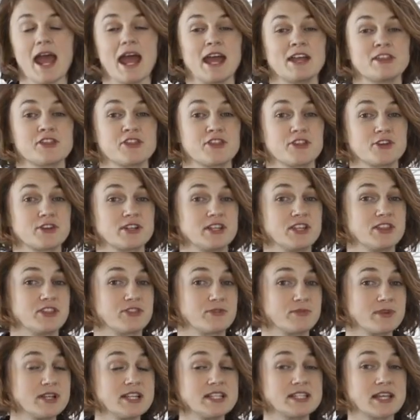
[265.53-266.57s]
and
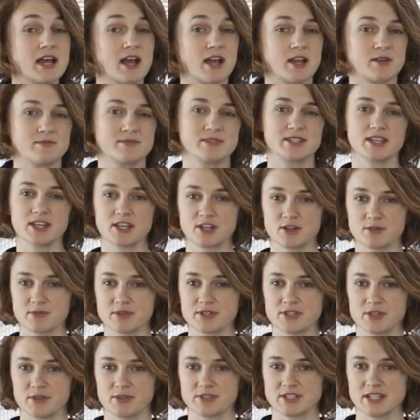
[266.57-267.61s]
33 times it'll
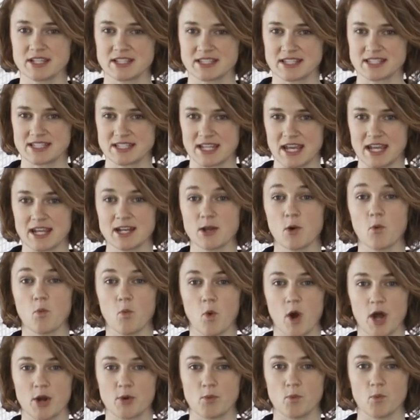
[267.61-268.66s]
result in state
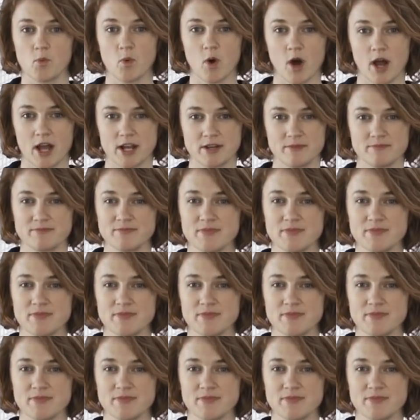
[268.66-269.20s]
1, 1.